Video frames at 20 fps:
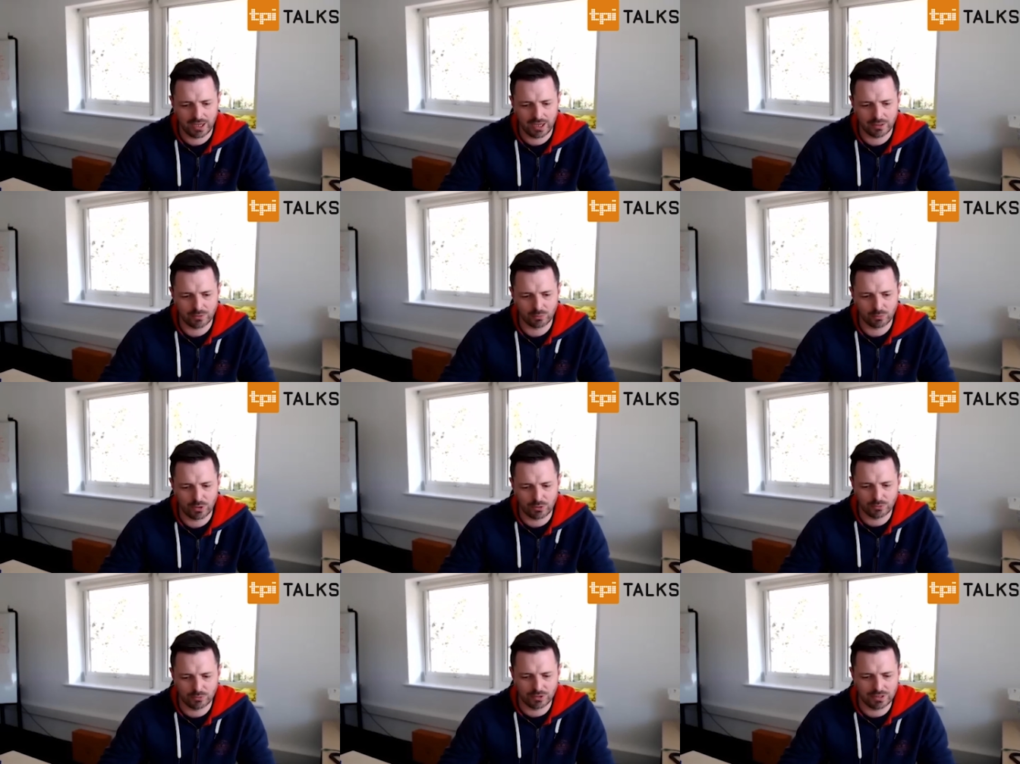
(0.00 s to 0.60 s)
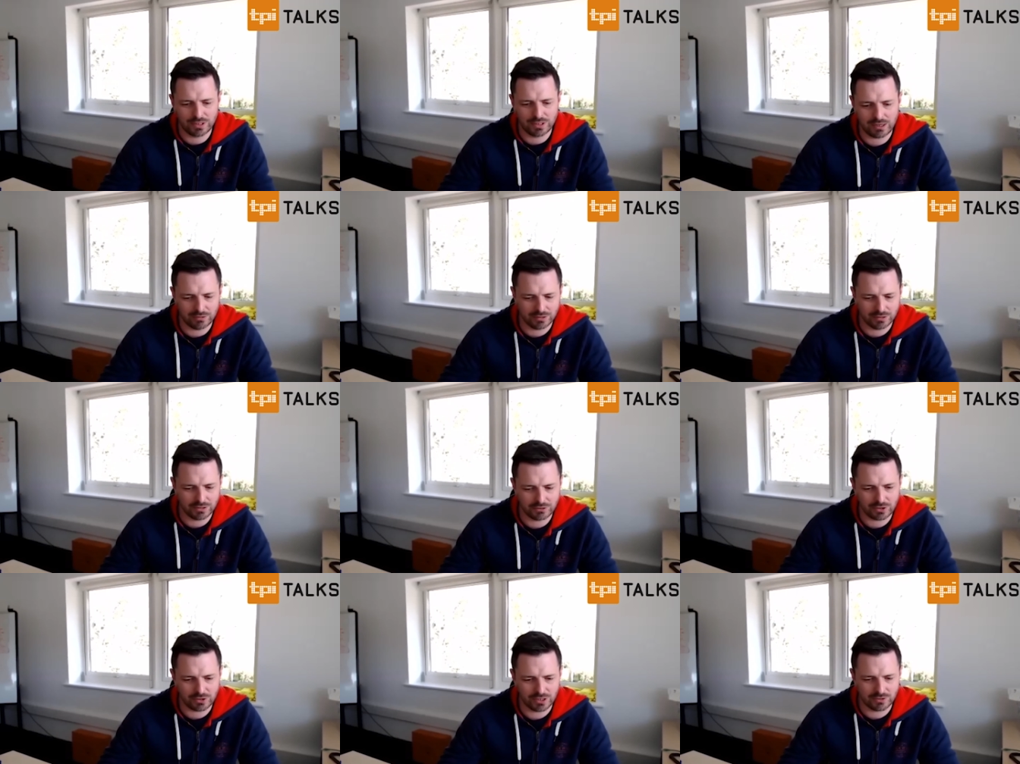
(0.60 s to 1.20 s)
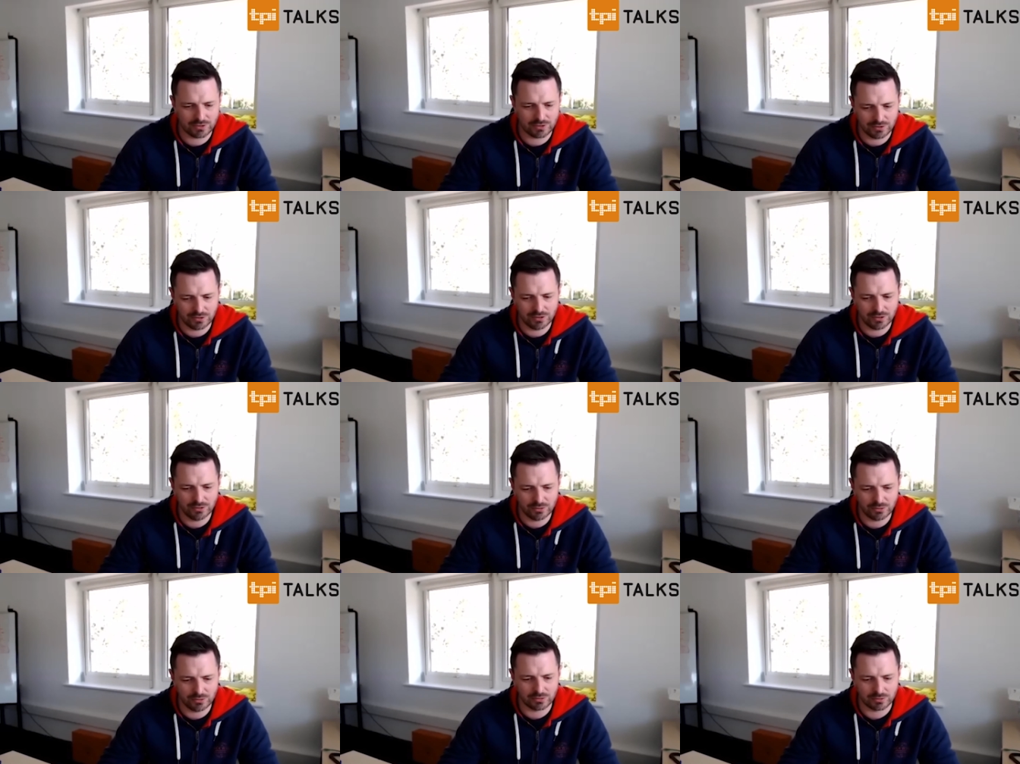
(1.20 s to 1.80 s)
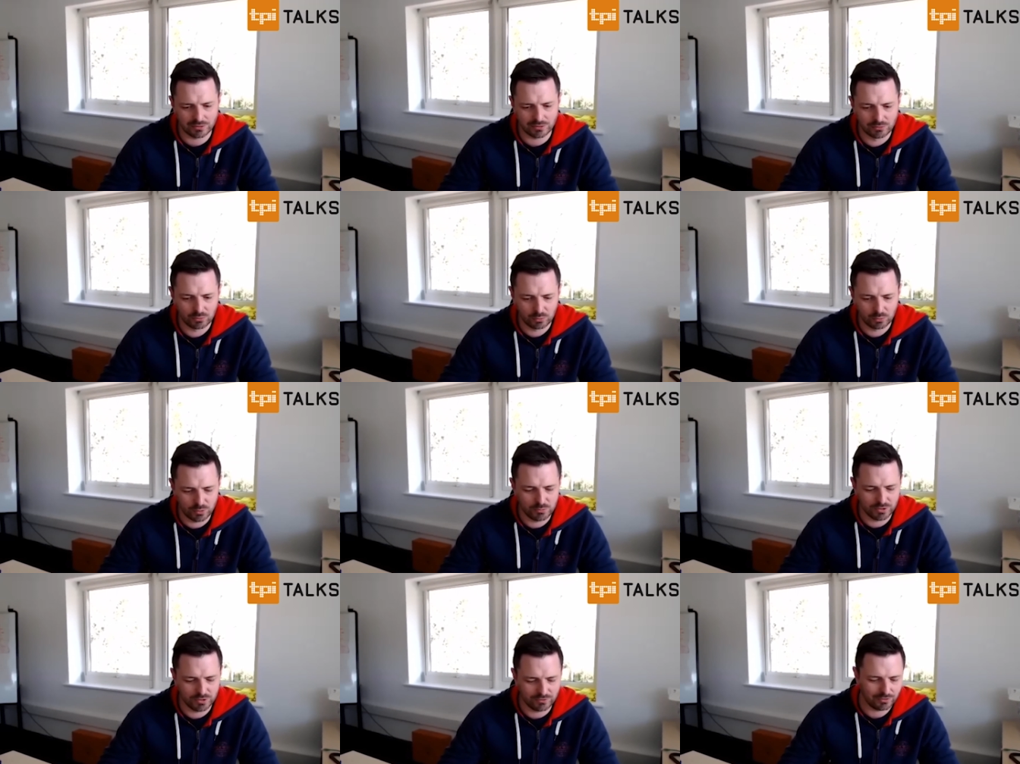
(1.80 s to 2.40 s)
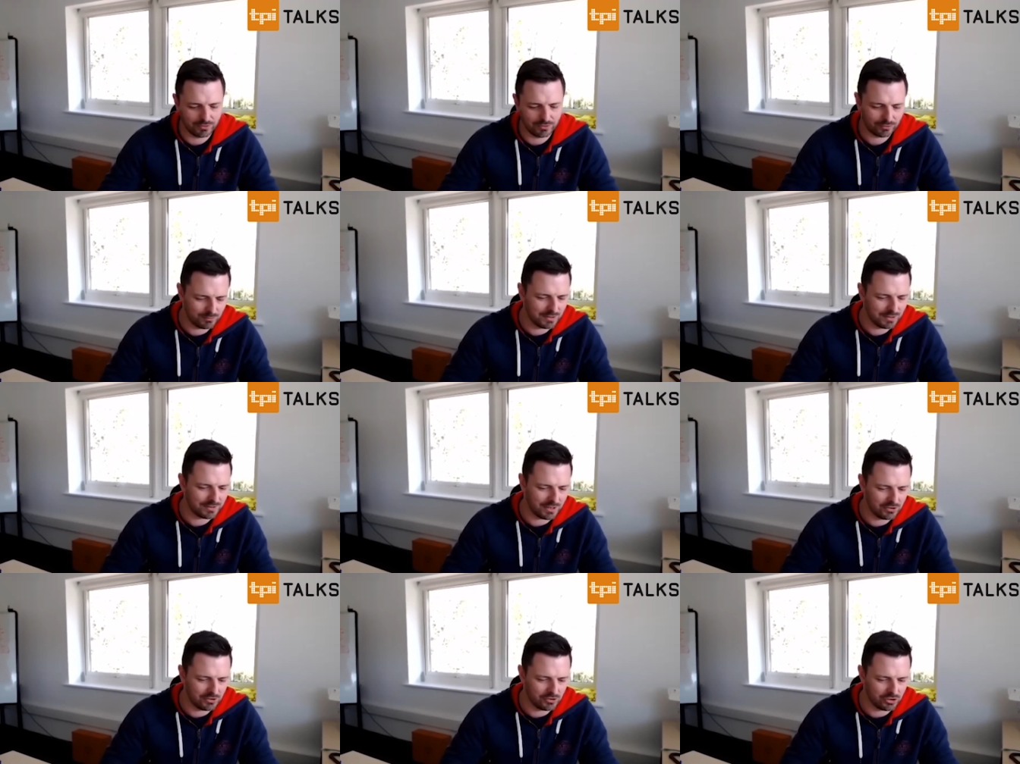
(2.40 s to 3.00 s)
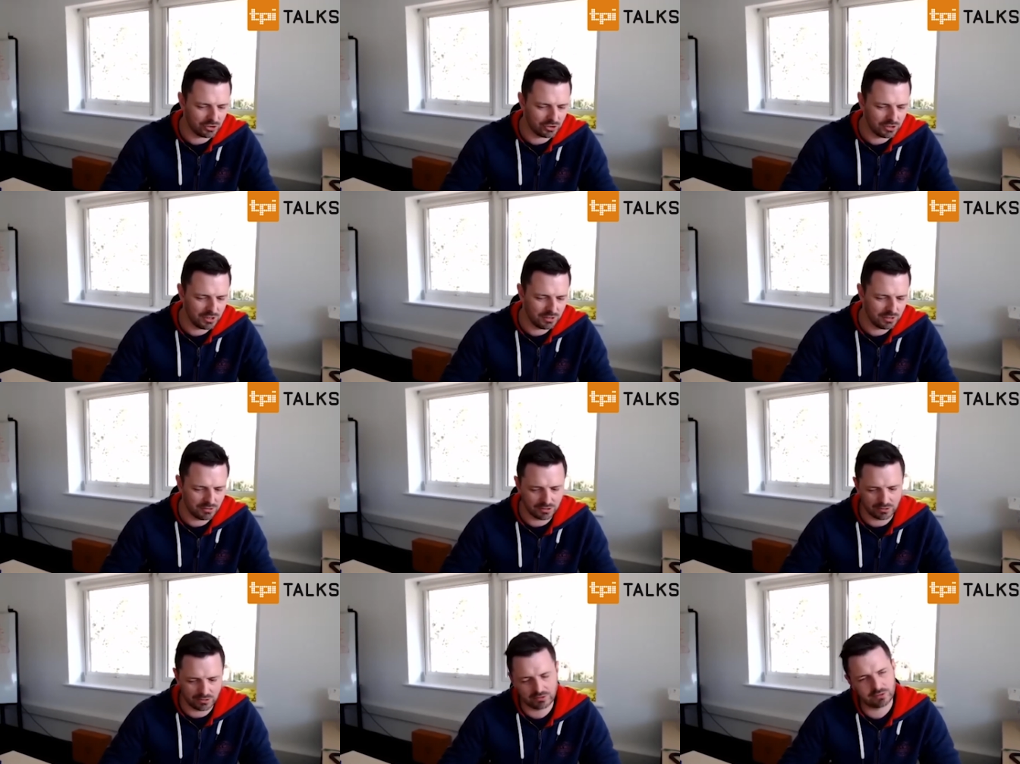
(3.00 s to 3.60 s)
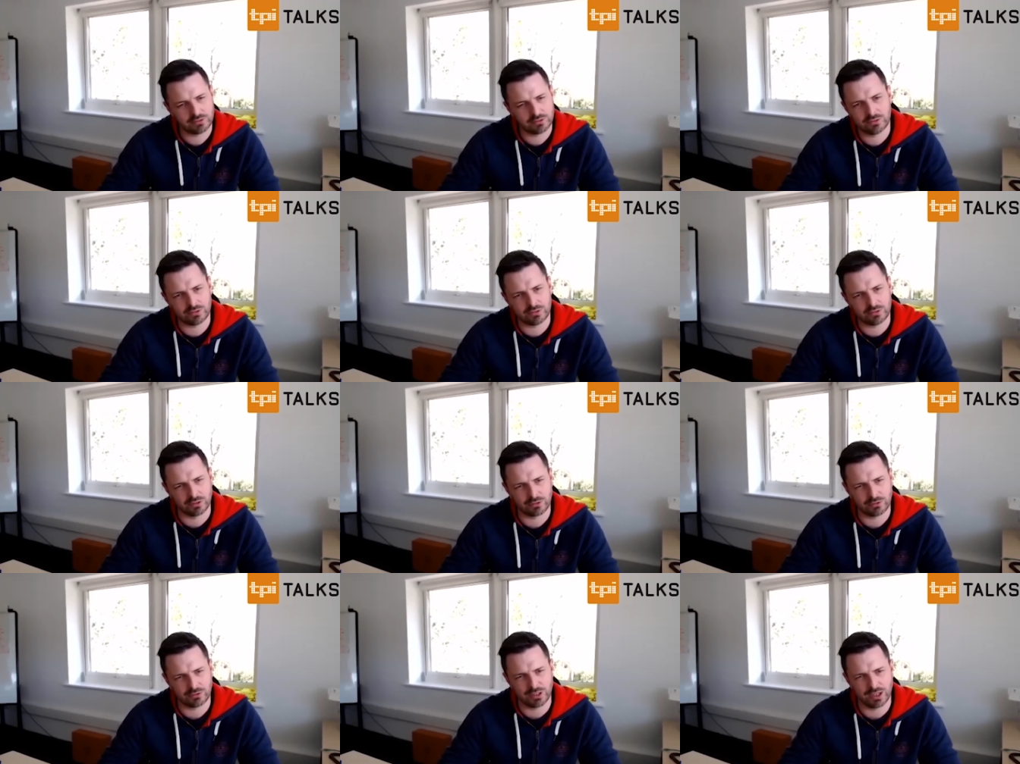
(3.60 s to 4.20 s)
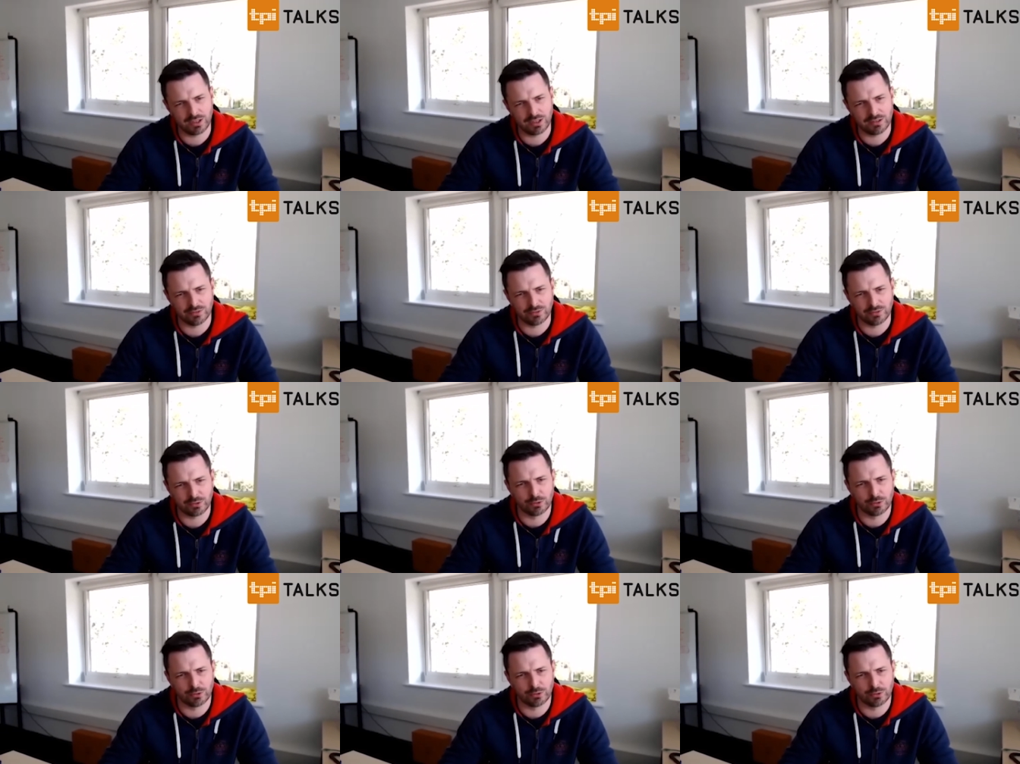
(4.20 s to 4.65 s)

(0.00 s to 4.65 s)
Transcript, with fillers: and what we're inherently trying to do we're moving from this engineering to creative